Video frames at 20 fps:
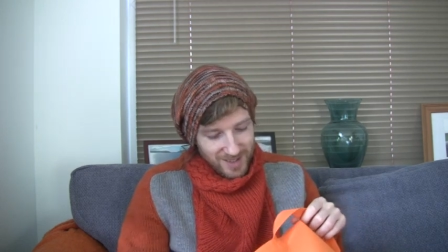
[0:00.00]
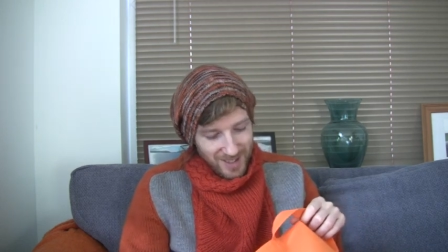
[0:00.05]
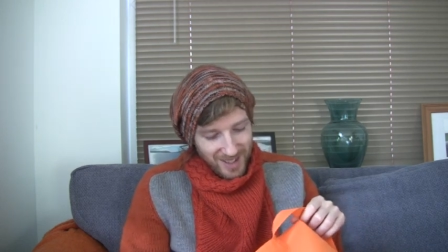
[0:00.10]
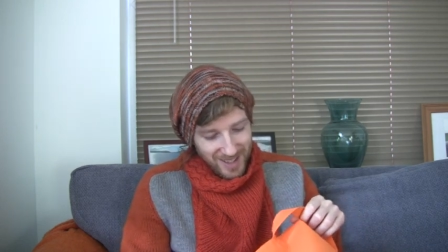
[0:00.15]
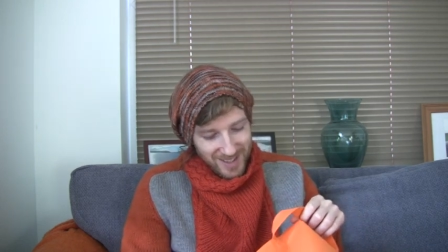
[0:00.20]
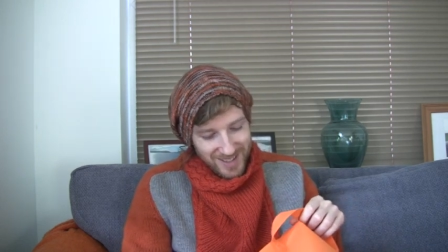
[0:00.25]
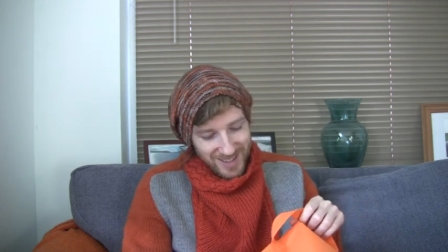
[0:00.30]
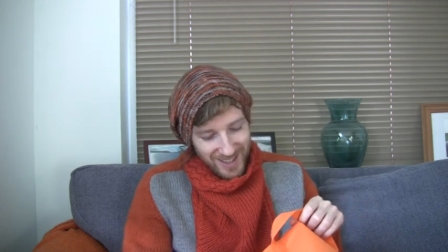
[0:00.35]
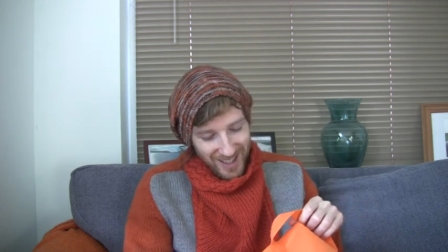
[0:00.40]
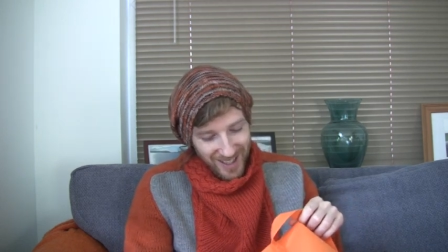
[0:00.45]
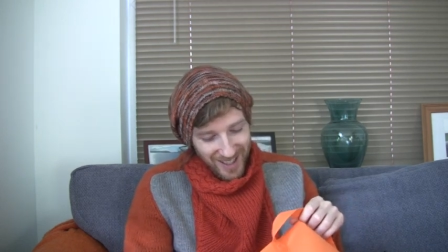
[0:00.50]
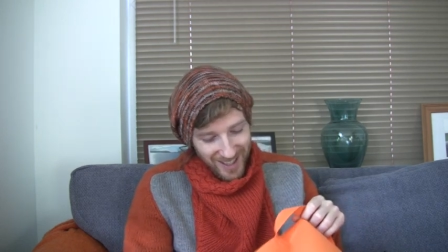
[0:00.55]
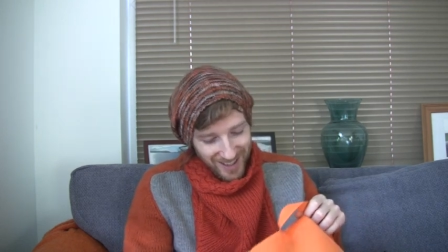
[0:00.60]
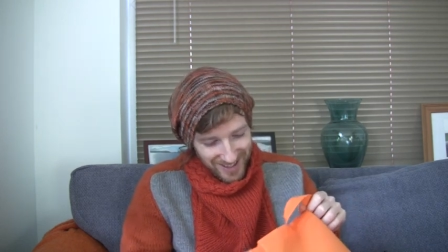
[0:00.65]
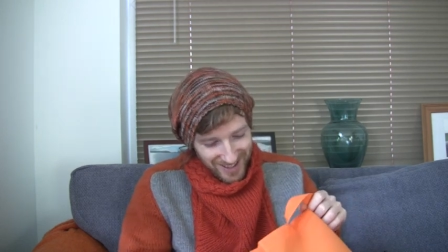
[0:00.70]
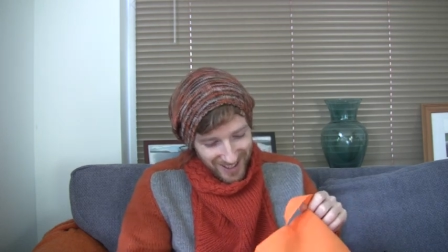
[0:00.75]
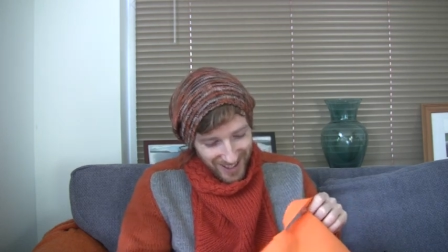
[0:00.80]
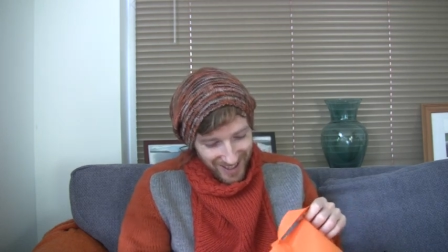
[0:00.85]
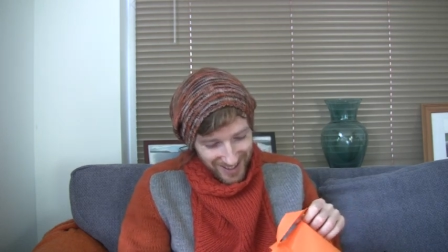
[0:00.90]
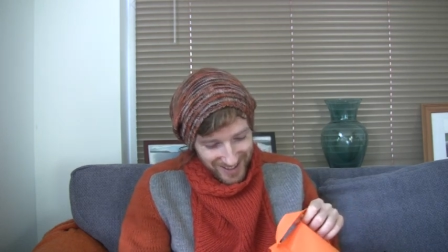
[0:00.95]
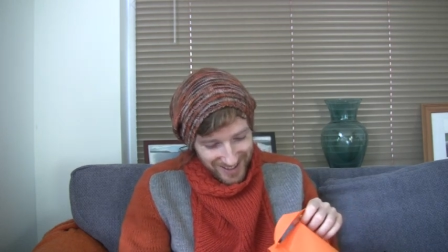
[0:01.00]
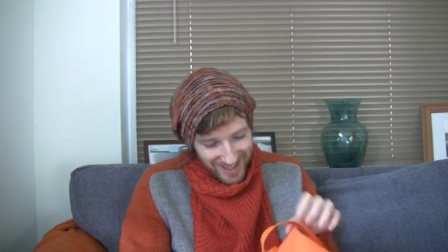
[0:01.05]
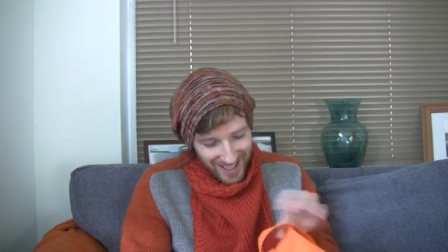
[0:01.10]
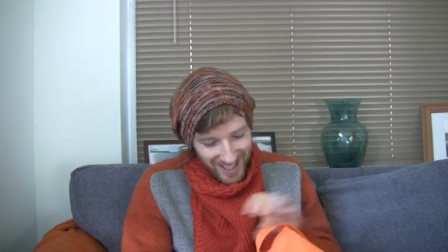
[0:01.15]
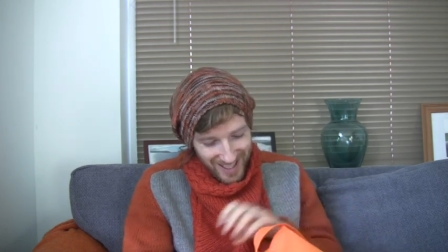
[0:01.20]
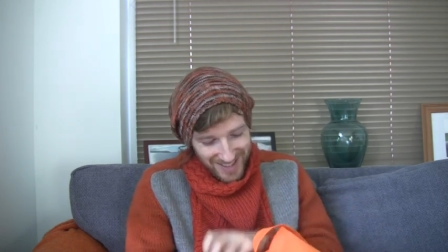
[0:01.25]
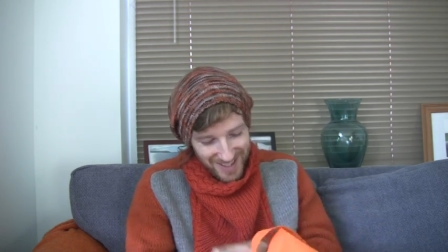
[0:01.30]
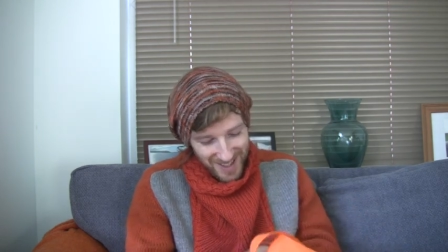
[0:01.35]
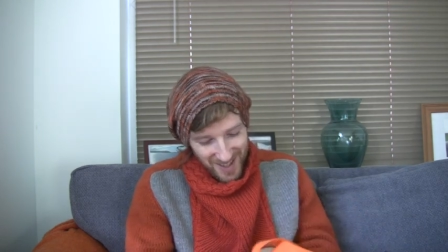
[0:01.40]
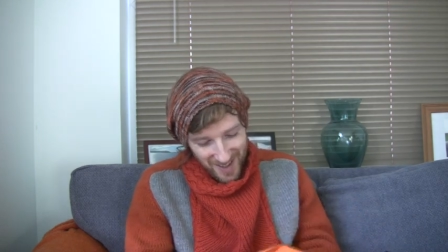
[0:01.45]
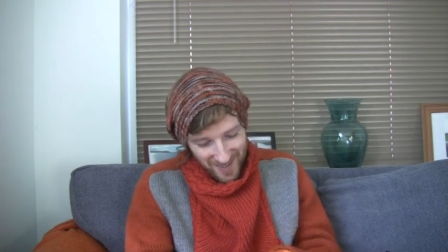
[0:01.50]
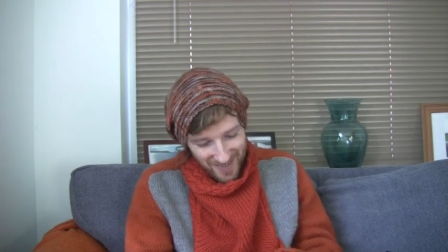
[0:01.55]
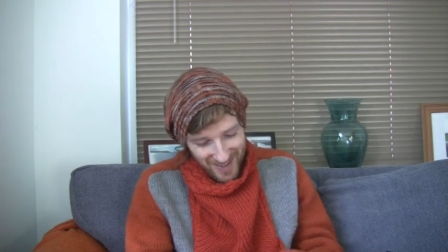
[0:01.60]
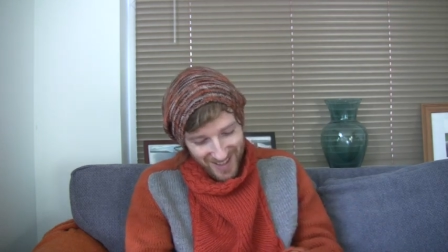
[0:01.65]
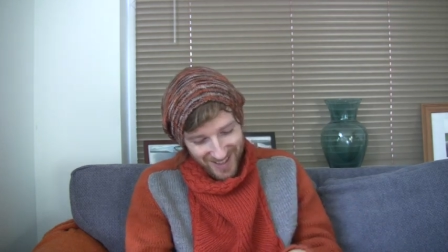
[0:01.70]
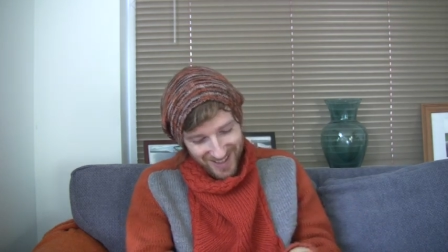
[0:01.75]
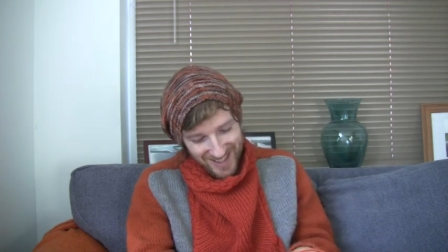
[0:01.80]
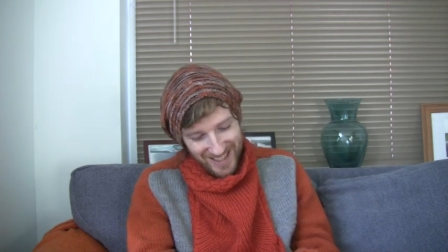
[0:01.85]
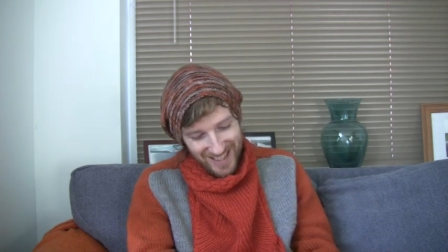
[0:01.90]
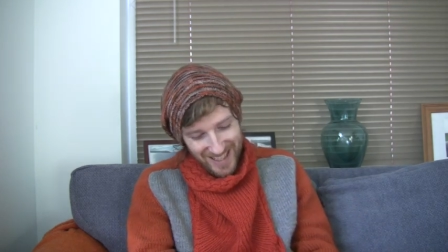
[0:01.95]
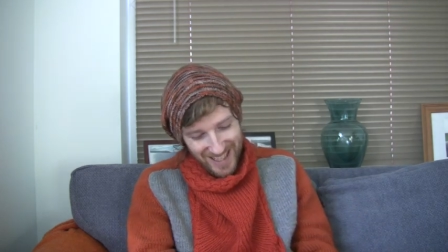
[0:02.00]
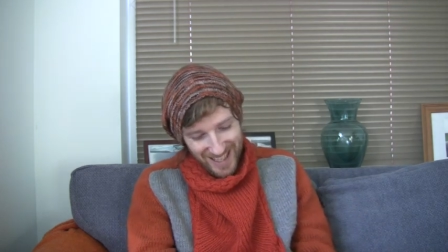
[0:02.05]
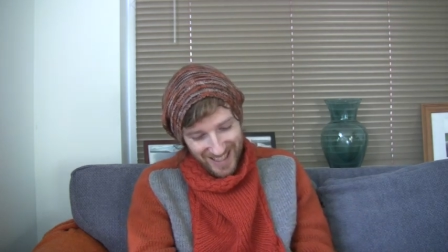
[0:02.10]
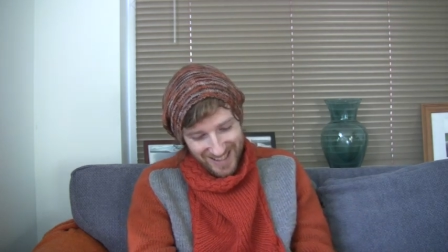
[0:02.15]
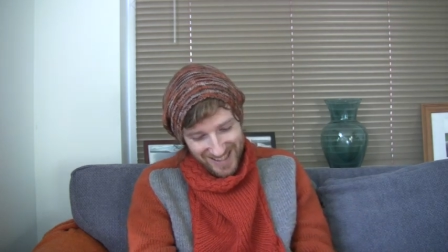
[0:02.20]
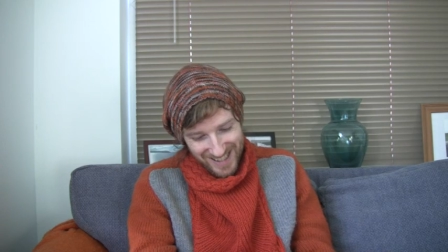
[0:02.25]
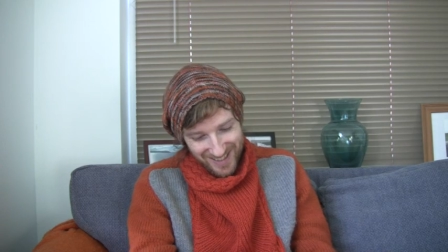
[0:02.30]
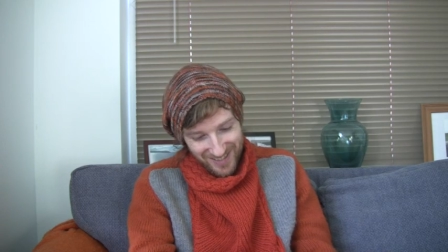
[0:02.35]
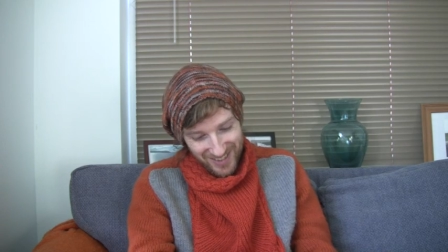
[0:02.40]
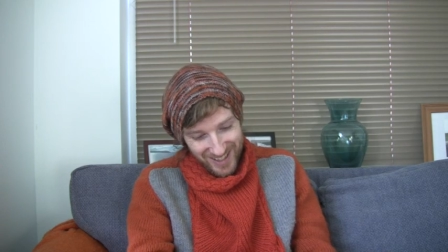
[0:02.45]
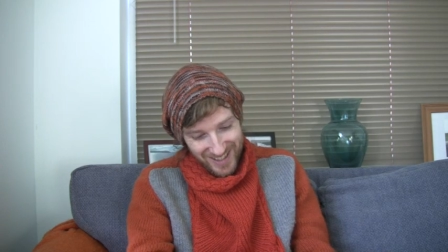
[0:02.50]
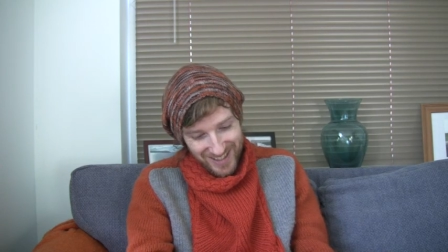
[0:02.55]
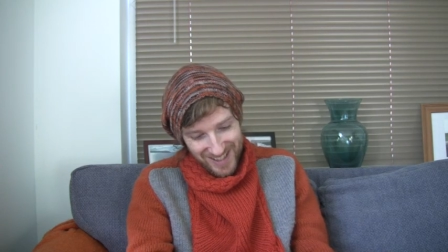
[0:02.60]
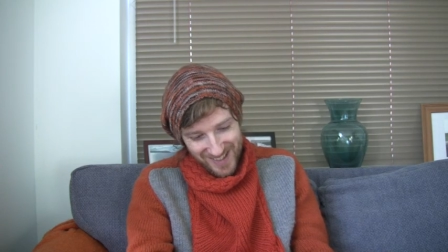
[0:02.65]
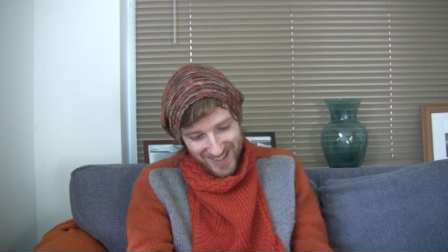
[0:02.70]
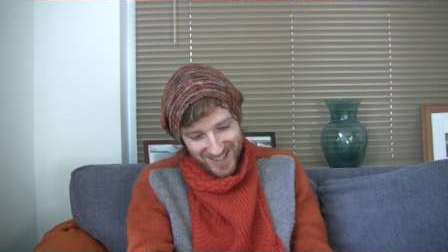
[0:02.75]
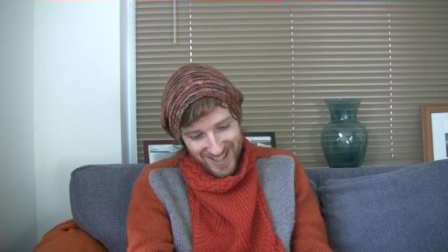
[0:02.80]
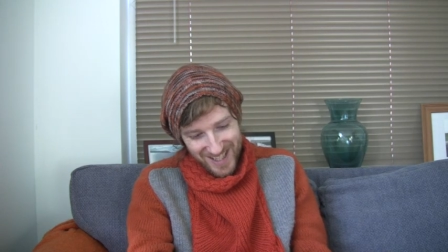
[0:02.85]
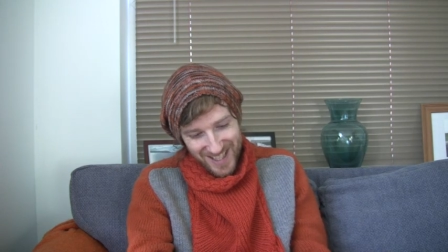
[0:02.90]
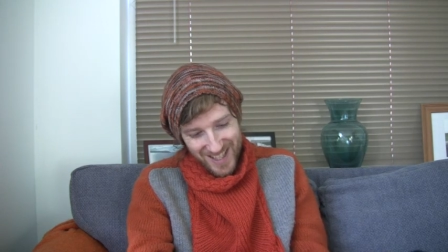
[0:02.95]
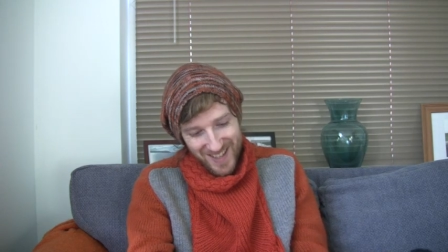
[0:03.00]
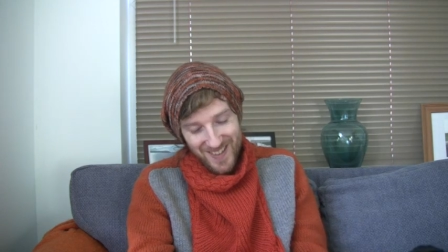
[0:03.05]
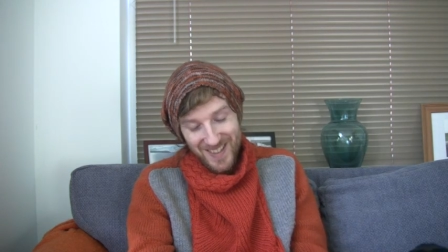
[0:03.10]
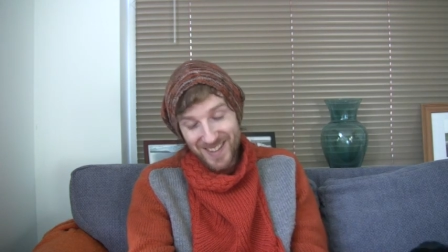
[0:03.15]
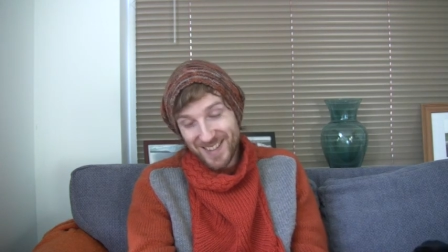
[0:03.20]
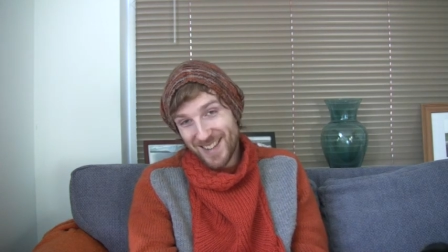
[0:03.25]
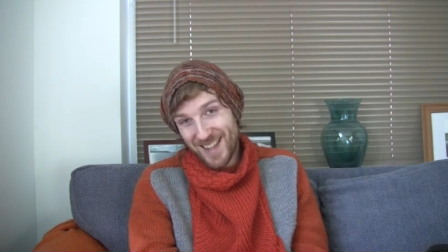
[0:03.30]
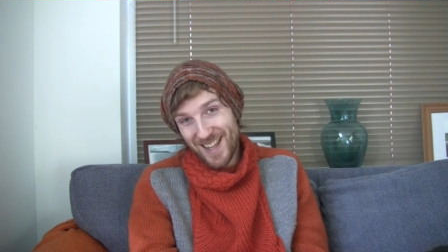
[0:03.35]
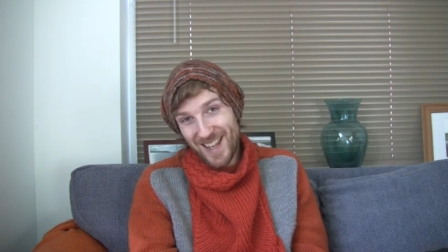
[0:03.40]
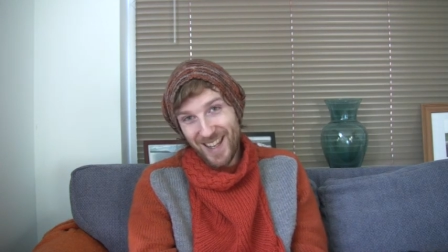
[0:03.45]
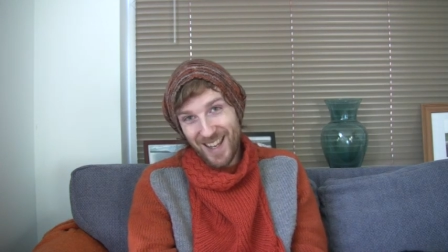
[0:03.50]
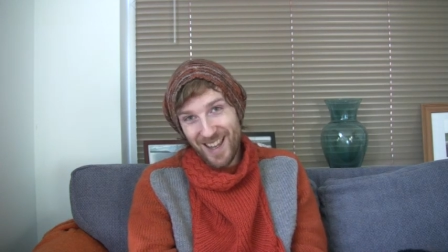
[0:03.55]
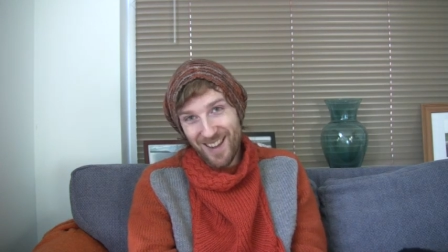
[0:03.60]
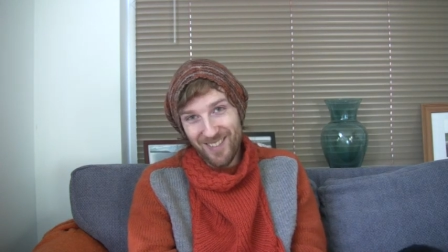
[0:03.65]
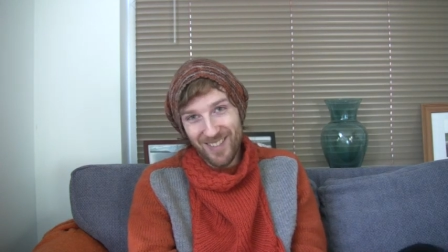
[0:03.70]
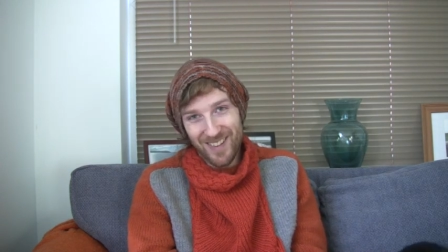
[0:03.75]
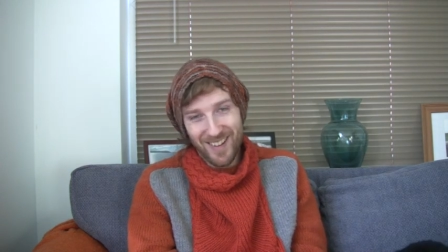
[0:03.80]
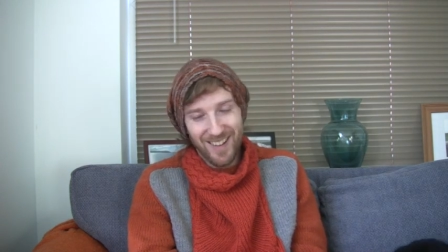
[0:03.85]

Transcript: I'll set it up how she had it because it was the cutest thing